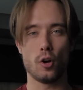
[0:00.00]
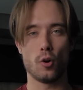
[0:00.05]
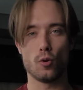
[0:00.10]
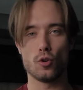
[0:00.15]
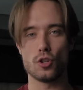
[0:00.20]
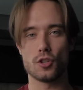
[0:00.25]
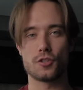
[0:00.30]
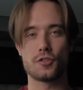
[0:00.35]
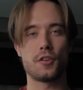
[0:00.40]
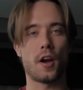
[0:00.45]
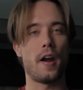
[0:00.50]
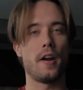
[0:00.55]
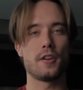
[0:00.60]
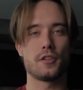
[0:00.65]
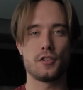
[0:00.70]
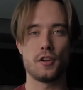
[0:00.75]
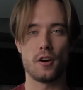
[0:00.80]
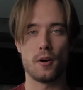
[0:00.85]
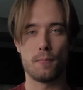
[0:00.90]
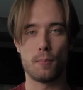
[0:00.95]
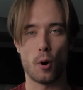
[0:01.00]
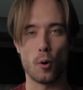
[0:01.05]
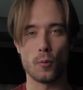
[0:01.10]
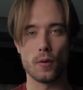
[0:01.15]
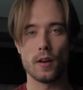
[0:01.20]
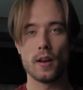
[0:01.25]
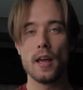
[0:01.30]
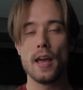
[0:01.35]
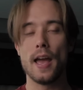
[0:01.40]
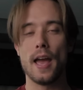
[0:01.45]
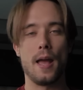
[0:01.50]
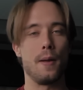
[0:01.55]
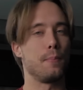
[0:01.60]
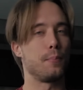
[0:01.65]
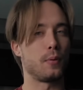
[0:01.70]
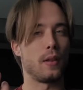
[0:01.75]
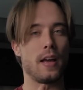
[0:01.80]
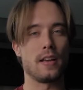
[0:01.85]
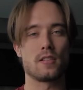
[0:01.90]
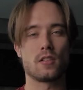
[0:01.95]
who just tires their opponent and
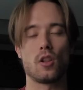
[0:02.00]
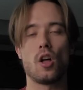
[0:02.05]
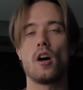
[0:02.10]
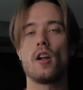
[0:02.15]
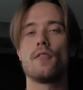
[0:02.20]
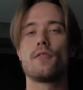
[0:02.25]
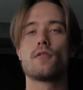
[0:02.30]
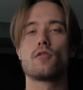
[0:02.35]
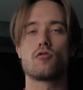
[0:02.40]
plays a lot of